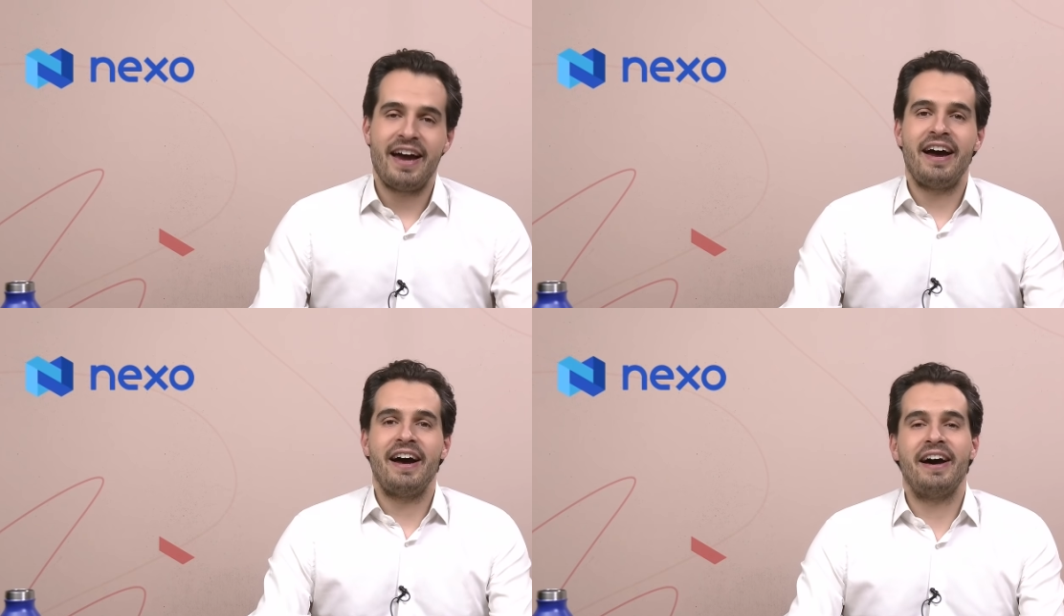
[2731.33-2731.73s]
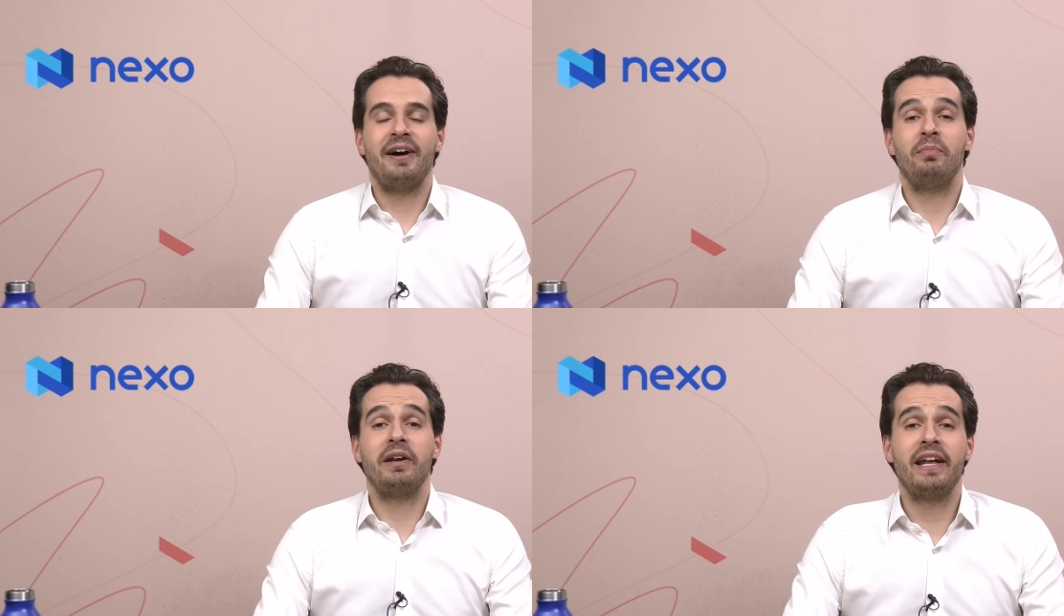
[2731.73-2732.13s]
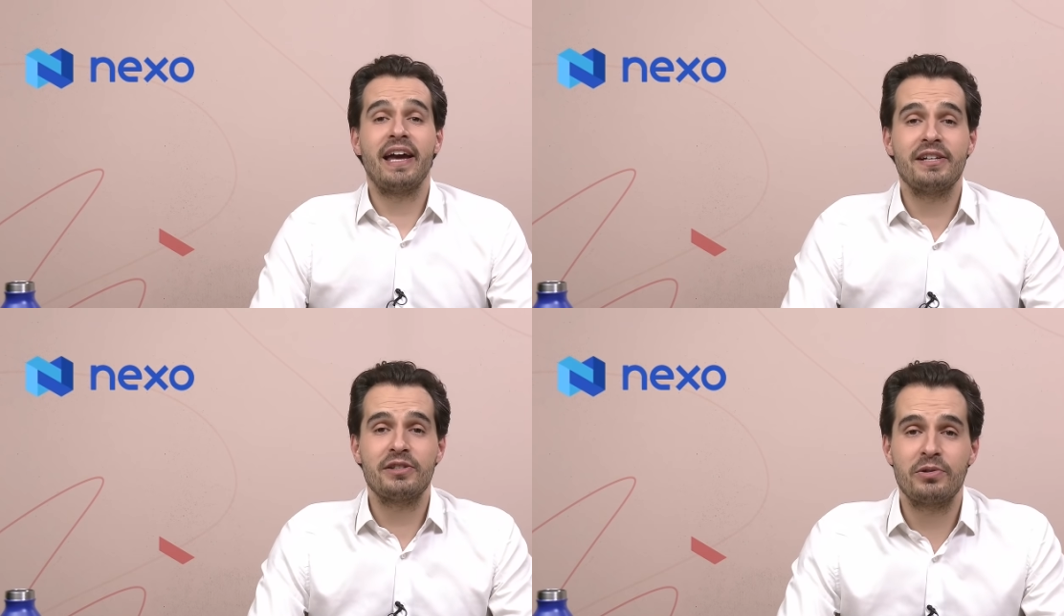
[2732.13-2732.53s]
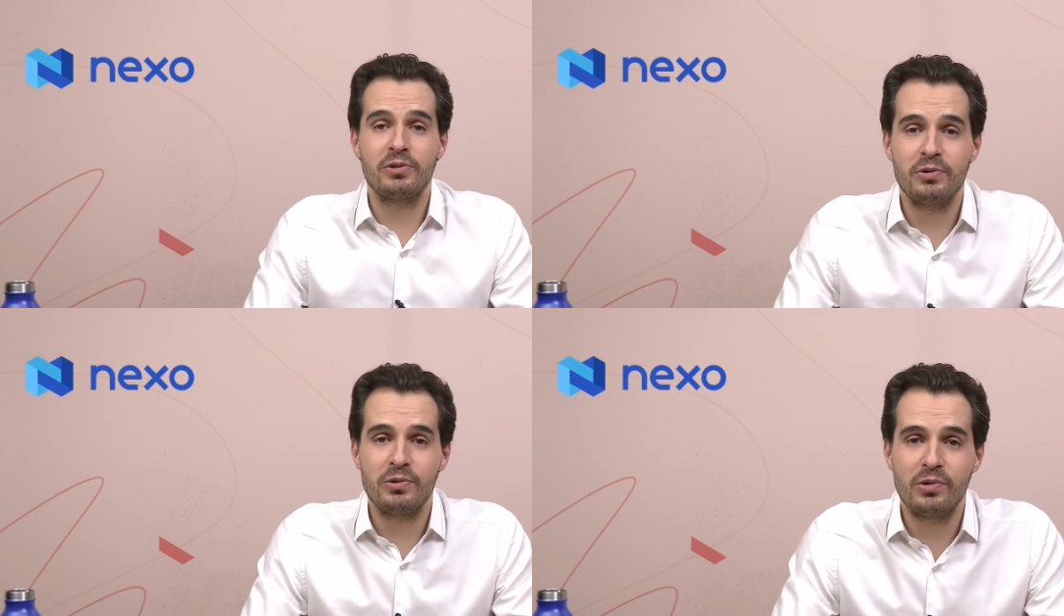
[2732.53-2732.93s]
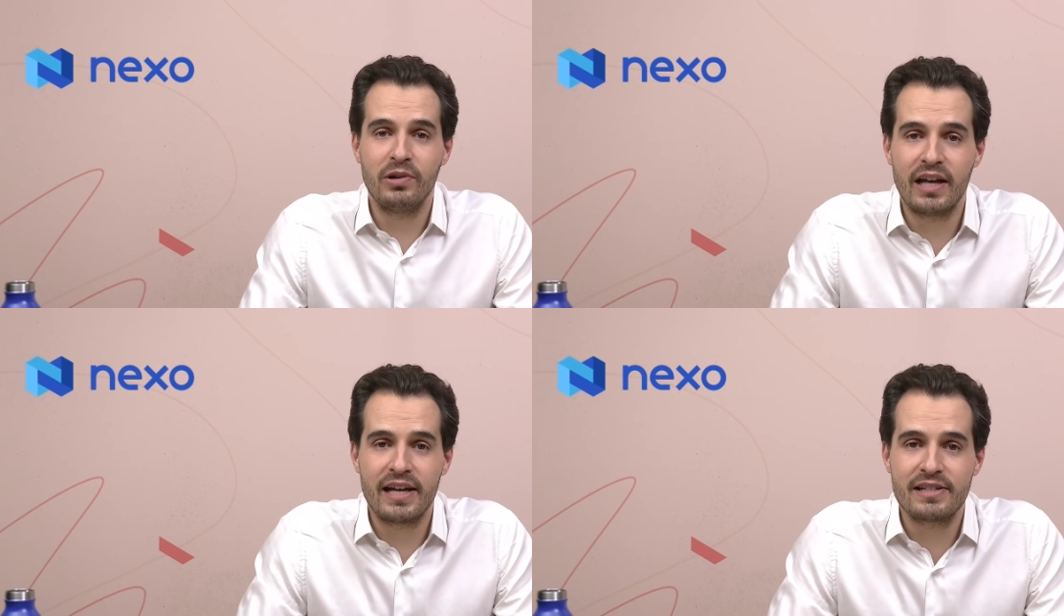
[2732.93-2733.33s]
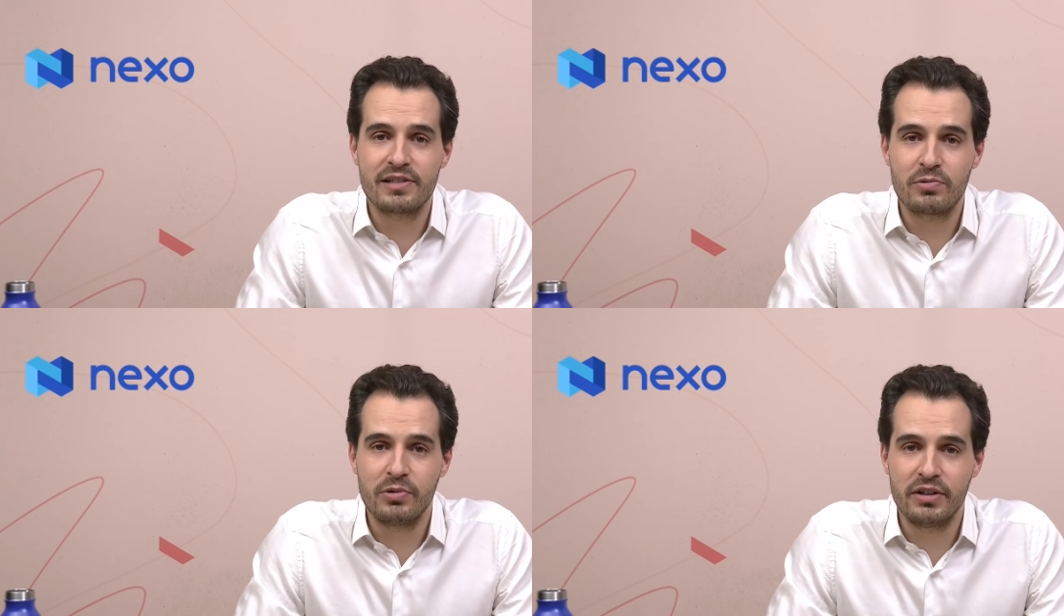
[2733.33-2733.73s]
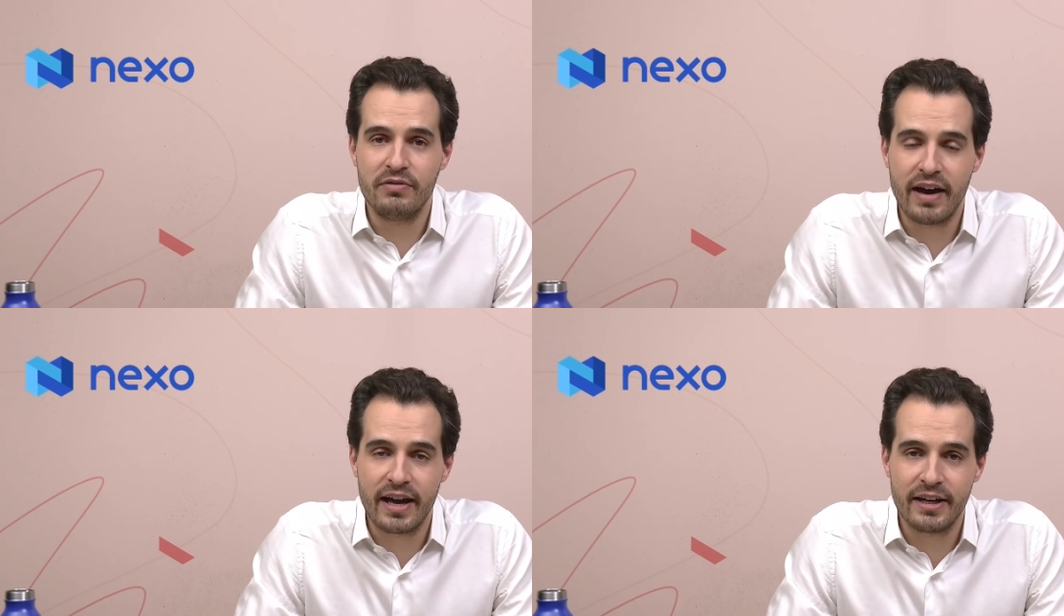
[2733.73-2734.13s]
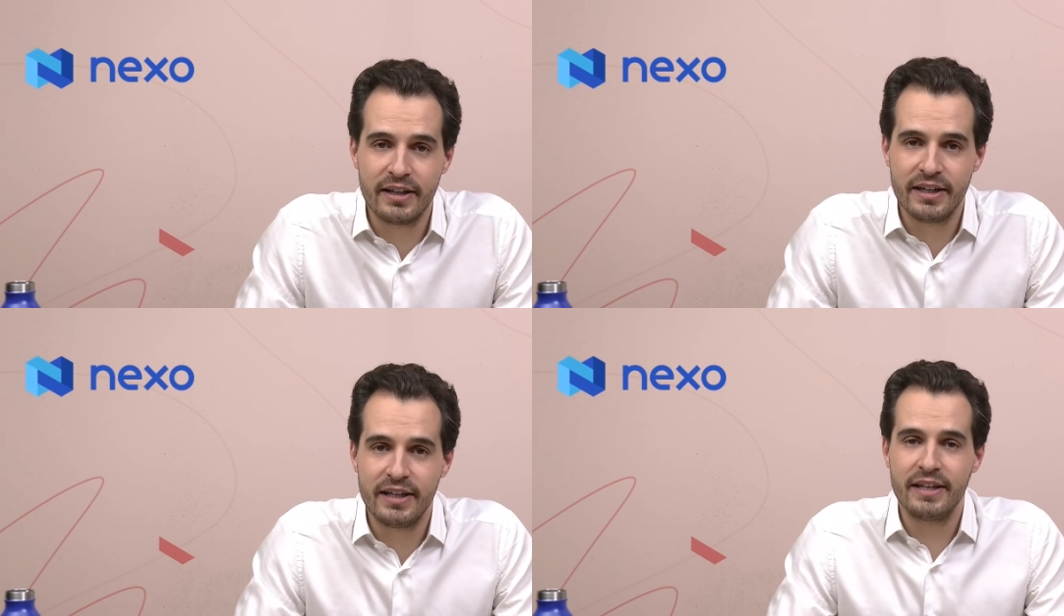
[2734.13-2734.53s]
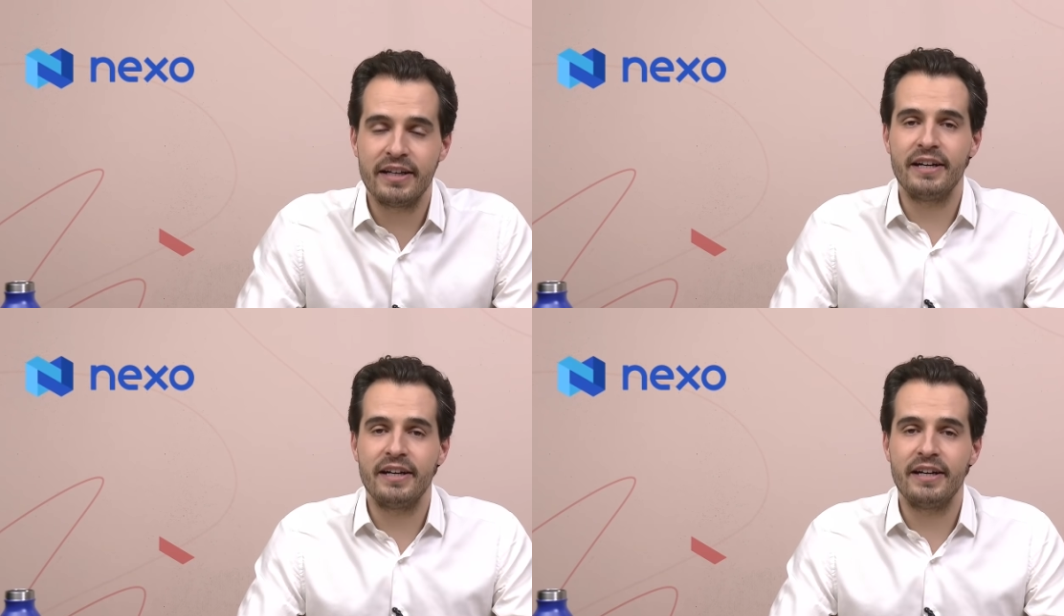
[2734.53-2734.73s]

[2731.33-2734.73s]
but it has to do less with vanity.